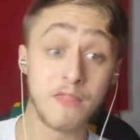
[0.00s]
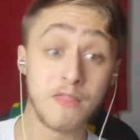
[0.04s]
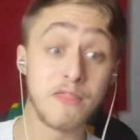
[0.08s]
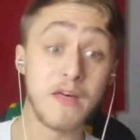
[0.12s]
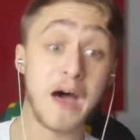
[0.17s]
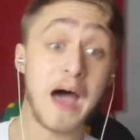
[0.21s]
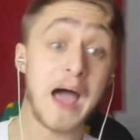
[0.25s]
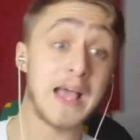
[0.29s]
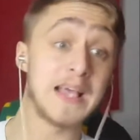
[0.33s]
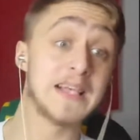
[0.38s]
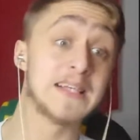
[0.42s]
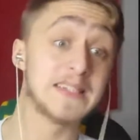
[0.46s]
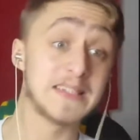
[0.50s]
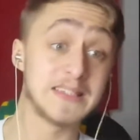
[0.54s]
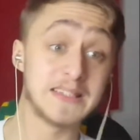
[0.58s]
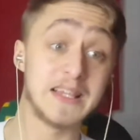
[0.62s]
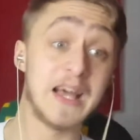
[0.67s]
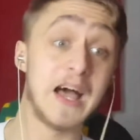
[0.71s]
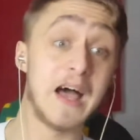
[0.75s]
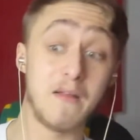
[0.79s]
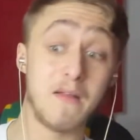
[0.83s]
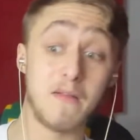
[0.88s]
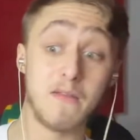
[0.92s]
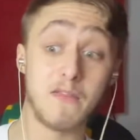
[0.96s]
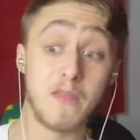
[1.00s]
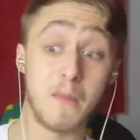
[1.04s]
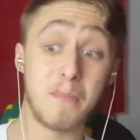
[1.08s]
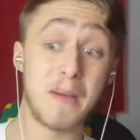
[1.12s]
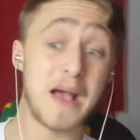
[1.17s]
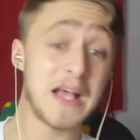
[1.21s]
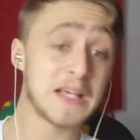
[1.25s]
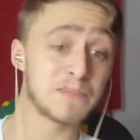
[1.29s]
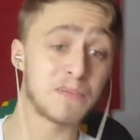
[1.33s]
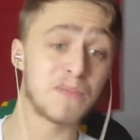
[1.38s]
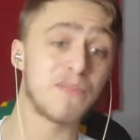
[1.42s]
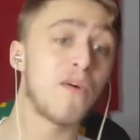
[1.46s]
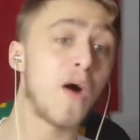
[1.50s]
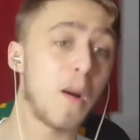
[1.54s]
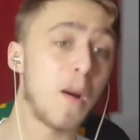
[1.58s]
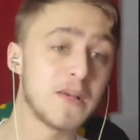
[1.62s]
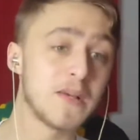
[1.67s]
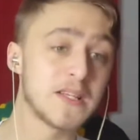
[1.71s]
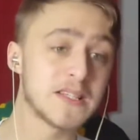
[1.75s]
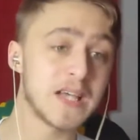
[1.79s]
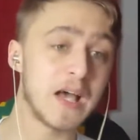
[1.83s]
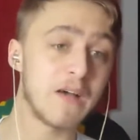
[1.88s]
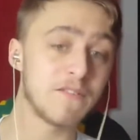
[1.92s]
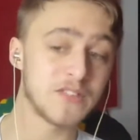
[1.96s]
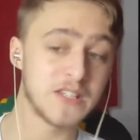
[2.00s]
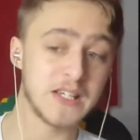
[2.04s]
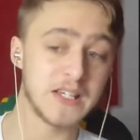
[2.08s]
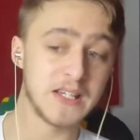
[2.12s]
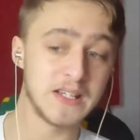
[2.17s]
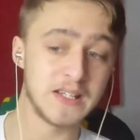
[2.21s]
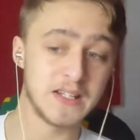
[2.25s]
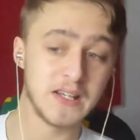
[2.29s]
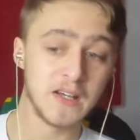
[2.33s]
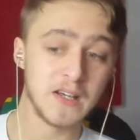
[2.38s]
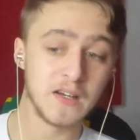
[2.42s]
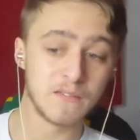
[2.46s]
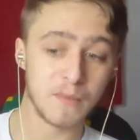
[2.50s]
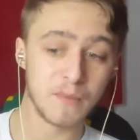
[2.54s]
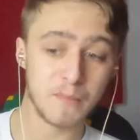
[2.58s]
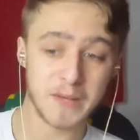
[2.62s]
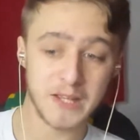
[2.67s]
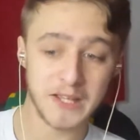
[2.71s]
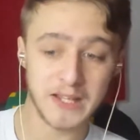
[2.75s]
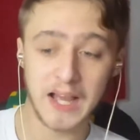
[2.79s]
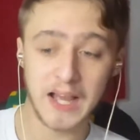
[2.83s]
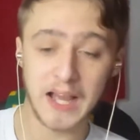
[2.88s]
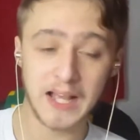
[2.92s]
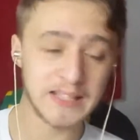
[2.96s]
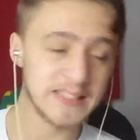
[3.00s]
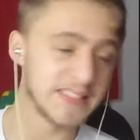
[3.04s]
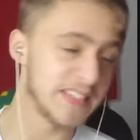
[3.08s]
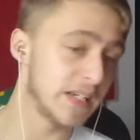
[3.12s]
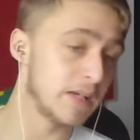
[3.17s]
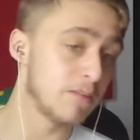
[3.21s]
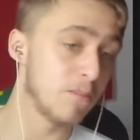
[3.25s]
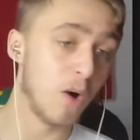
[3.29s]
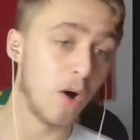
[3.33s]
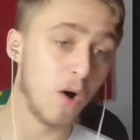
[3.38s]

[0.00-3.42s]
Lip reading: that is the best performance that I've seen from a United team,